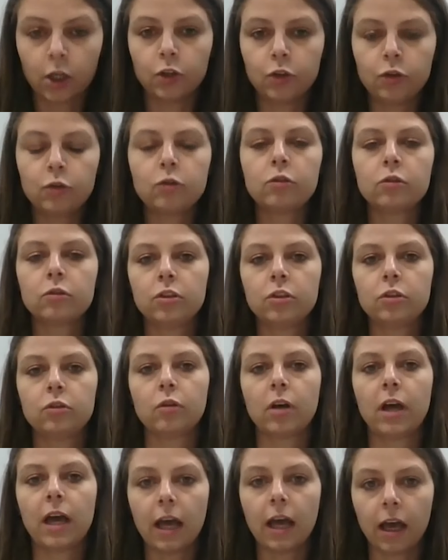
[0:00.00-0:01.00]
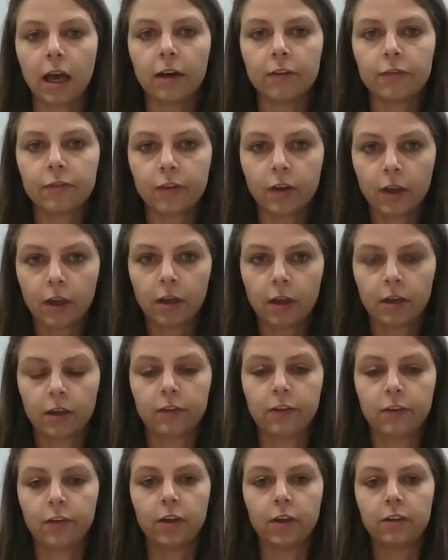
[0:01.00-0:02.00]
You don't need to have
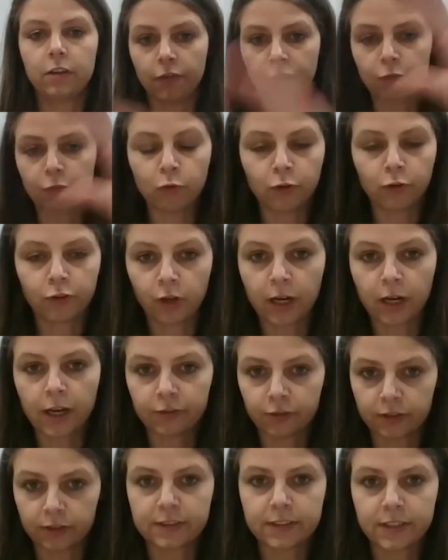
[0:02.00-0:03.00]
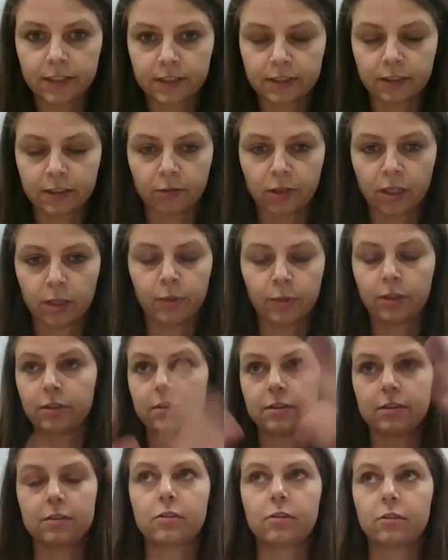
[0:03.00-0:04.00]
the full 360, right?
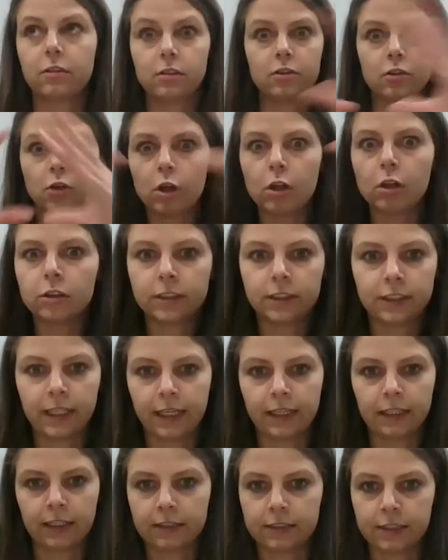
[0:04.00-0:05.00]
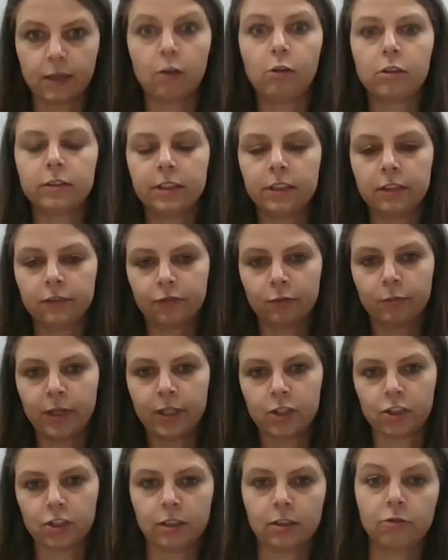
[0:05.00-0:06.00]
Because it's all the data, it's all the
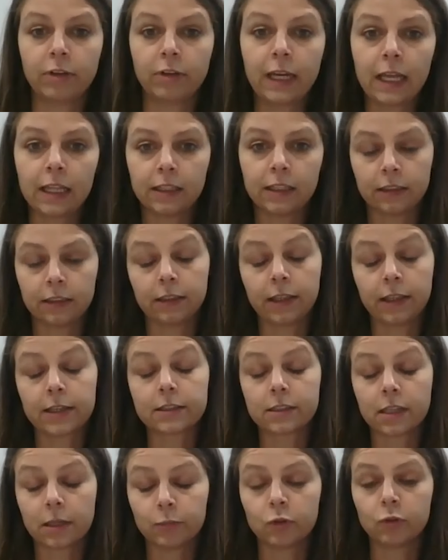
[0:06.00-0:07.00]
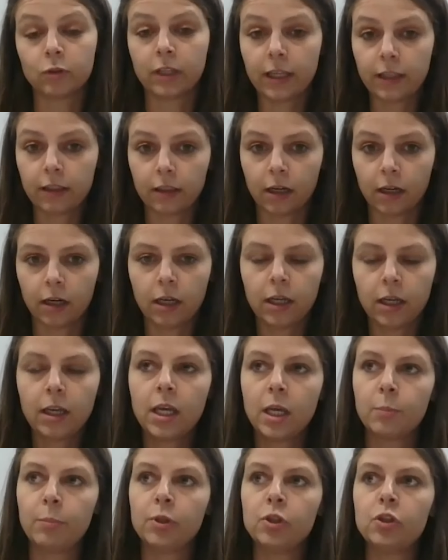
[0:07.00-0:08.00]
information. In reality, it takes time to get there.
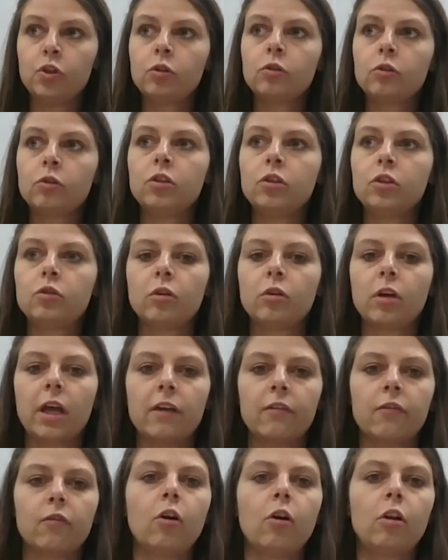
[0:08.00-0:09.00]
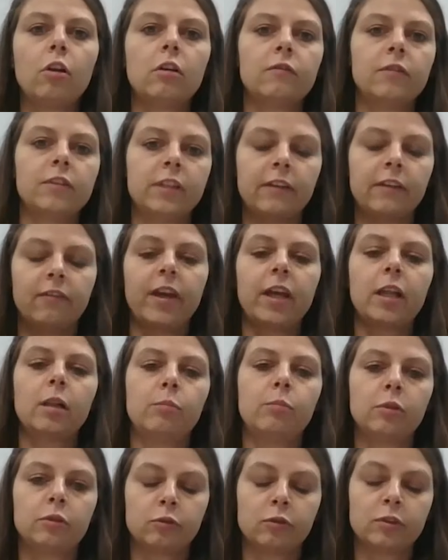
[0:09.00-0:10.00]
But you don't need to have all of it
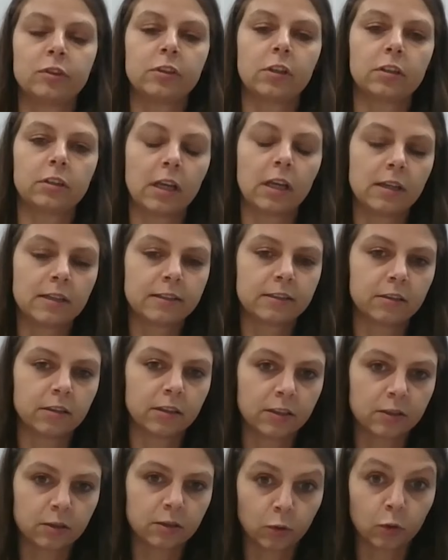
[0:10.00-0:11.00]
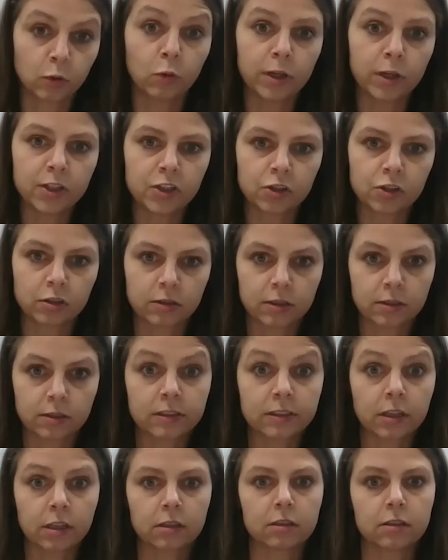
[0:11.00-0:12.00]
available to start answering some questions and
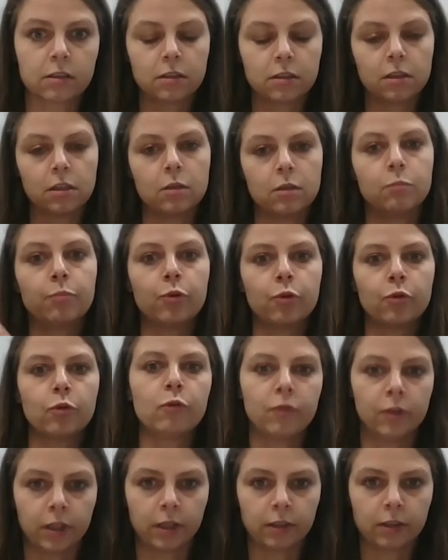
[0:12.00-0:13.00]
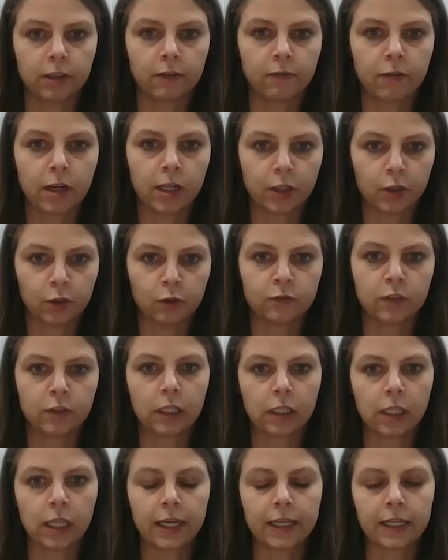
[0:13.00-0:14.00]
start improving the value of the
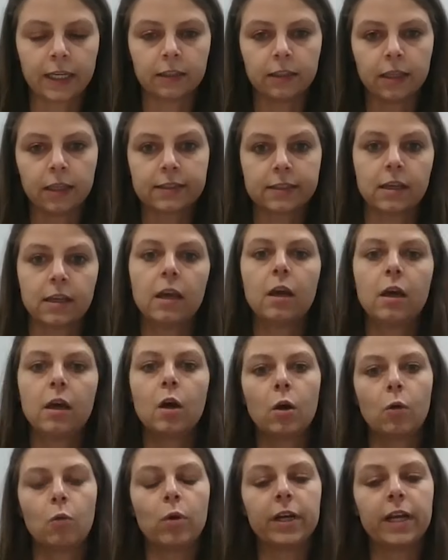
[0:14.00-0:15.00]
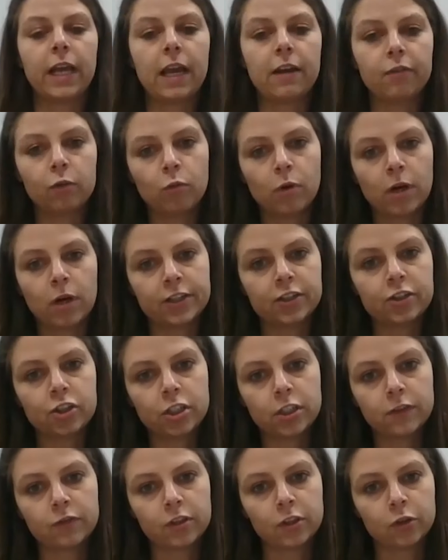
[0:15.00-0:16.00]
client. That's when everyone is
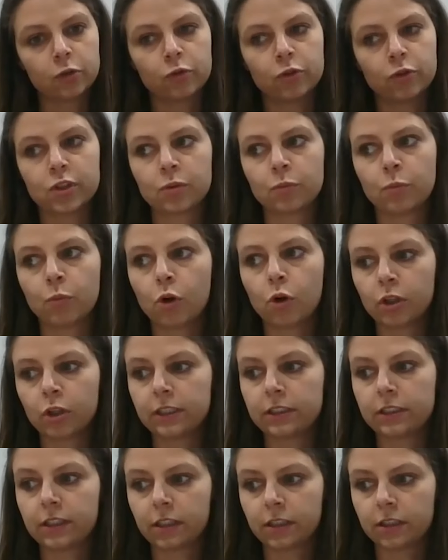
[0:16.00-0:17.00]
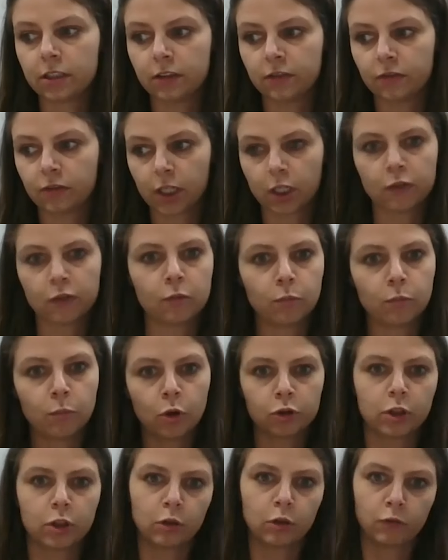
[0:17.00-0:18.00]
shifting to this more iterative kind of a
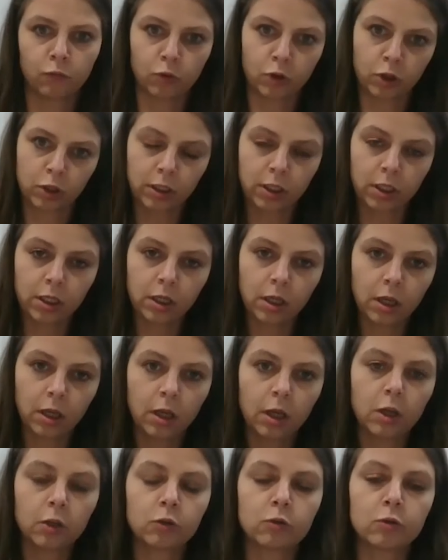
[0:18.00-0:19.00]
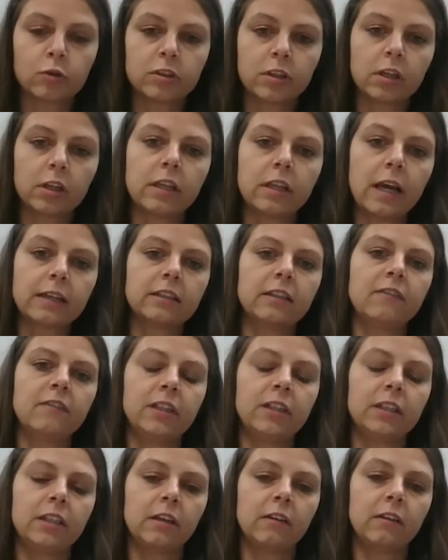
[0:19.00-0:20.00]
model of working to start
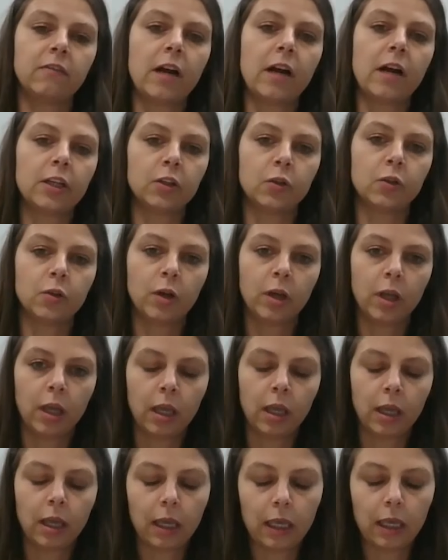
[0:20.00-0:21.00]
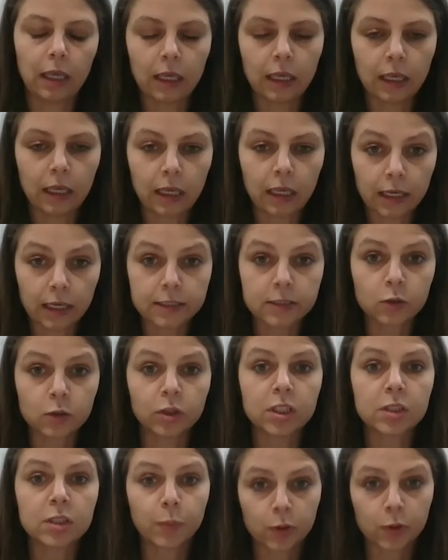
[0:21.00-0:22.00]
activating value as
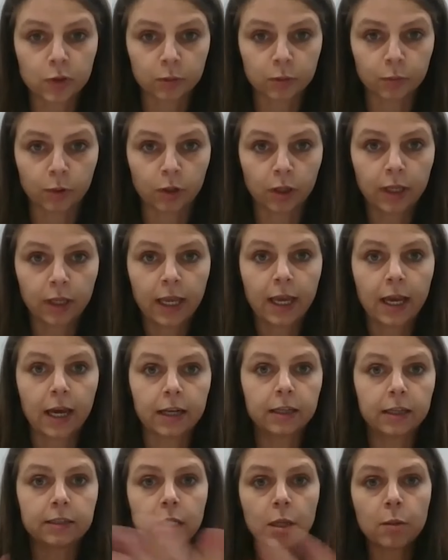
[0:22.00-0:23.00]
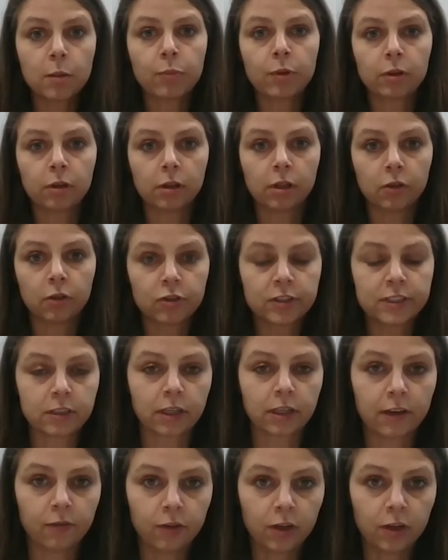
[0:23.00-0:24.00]
soon as possible. An example that Lorenzo
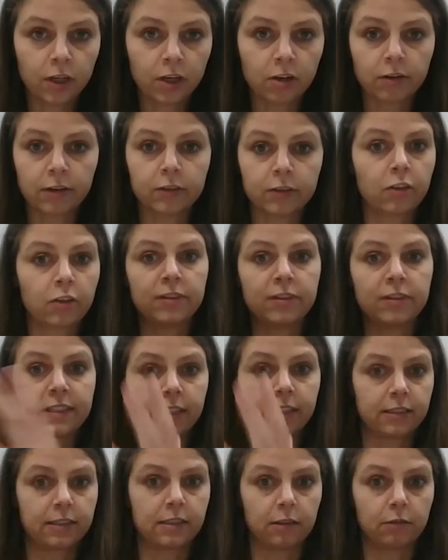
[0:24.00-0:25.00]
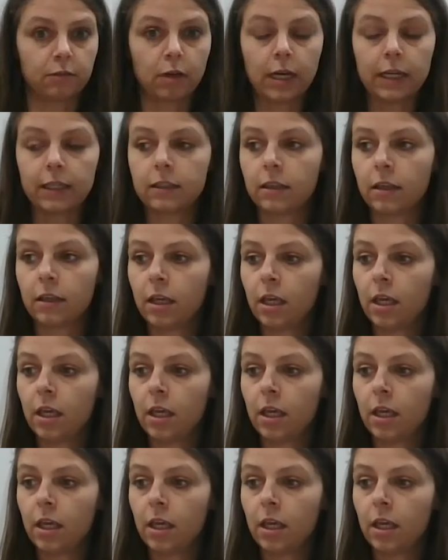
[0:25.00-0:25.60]
gave here on 360, right?